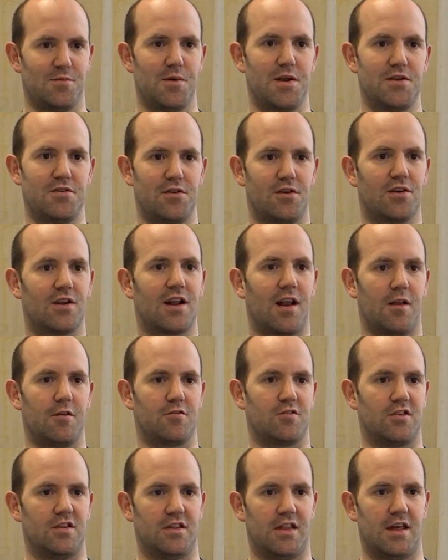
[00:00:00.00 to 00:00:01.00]
When you look
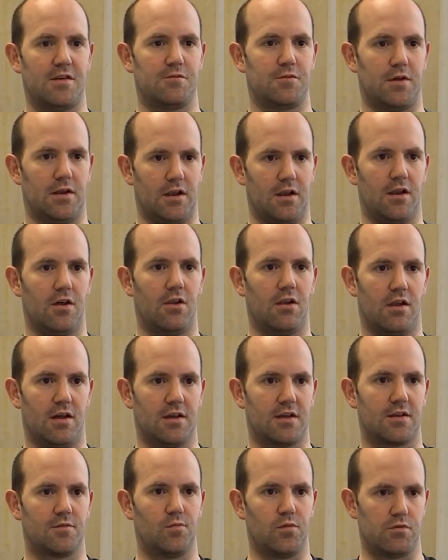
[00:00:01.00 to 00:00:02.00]
closely, they feel a lot
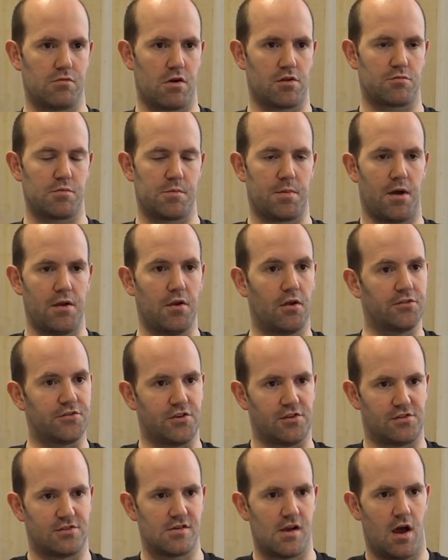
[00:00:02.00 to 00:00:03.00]
like the Raspberry Pi. Not
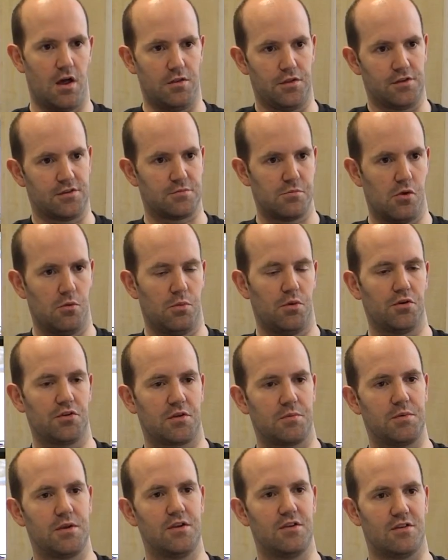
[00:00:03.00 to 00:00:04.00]
just other small board
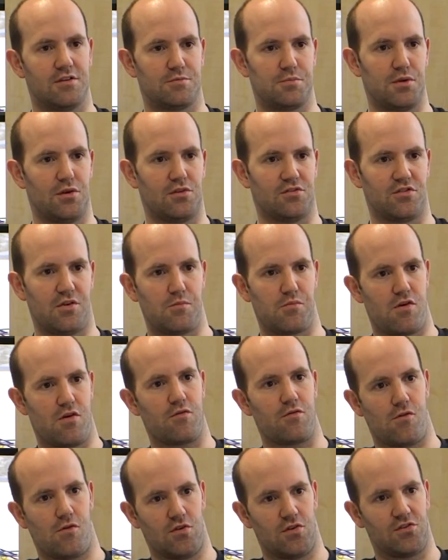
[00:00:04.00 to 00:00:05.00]
computers, but also
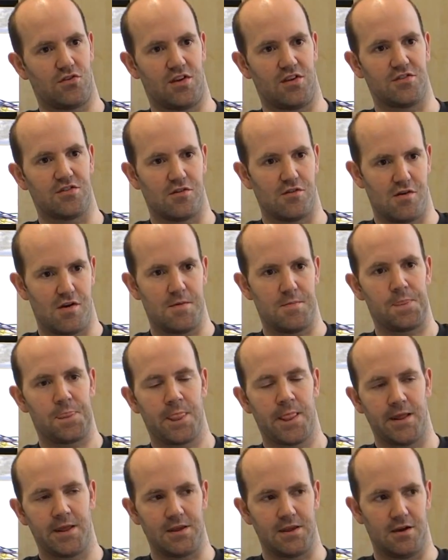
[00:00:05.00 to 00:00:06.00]
peripherals. I saw a
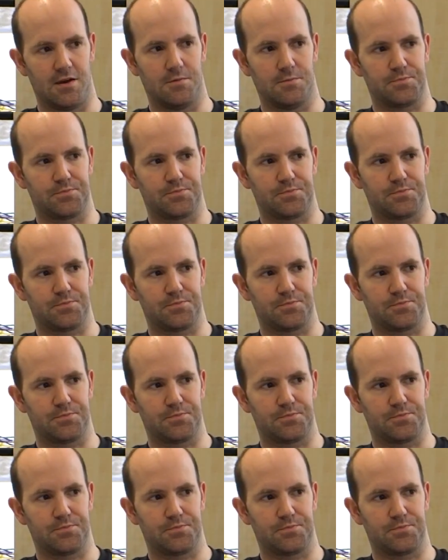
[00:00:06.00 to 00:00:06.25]
yeah